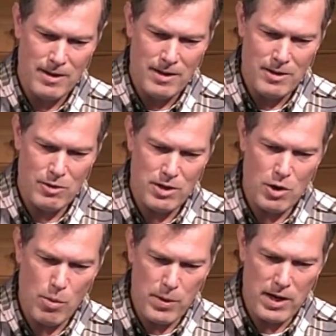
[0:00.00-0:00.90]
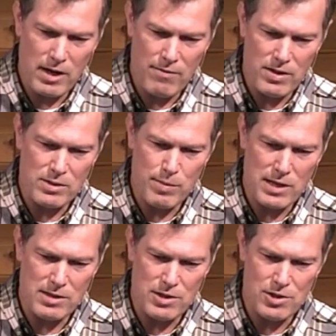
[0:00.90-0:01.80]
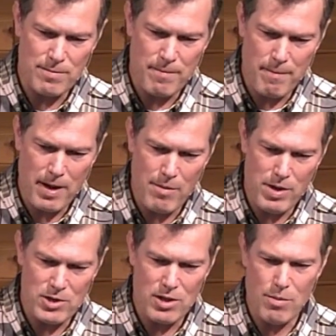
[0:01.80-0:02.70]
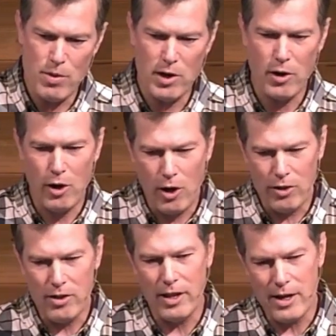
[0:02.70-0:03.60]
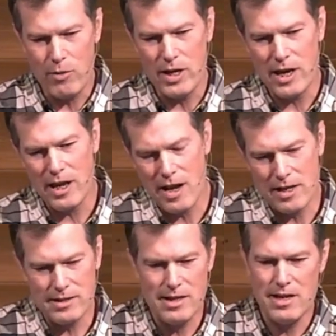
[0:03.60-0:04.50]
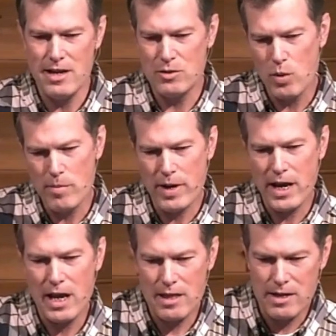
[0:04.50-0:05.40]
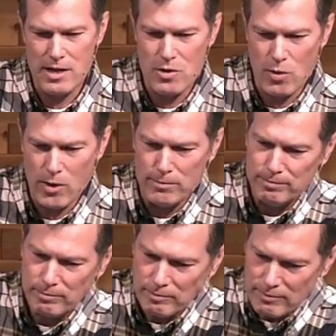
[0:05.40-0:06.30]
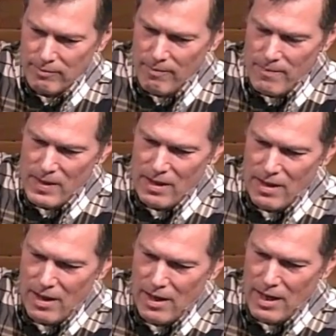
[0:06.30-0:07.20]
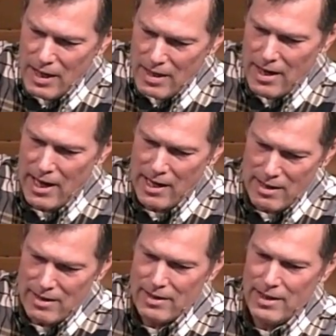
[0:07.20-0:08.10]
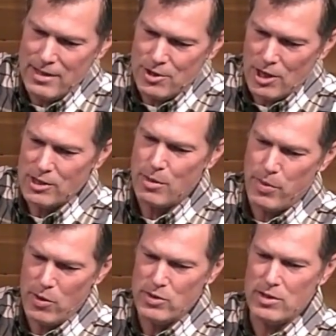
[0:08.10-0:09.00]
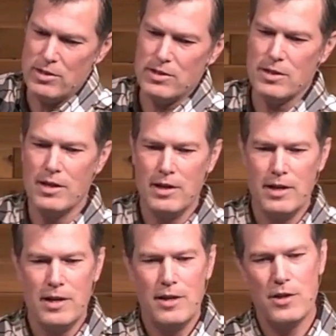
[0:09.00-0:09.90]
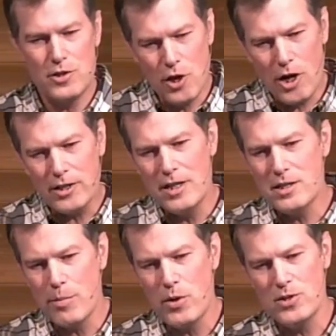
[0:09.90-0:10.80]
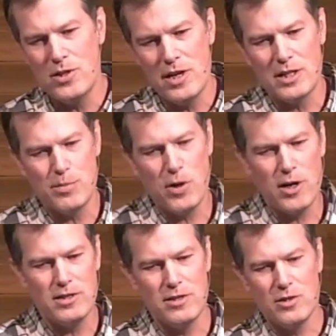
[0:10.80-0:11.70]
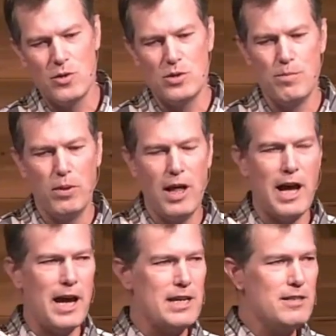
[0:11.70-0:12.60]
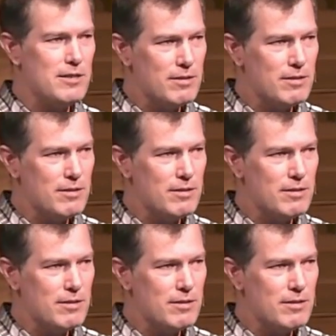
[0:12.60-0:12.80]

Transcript: You know, at the opening of this message, I mentioned the book, All the Light We Cannot See. It's written by Anthony Doerr. And in that, it juxtaposes the darkness a person experiences who's blind,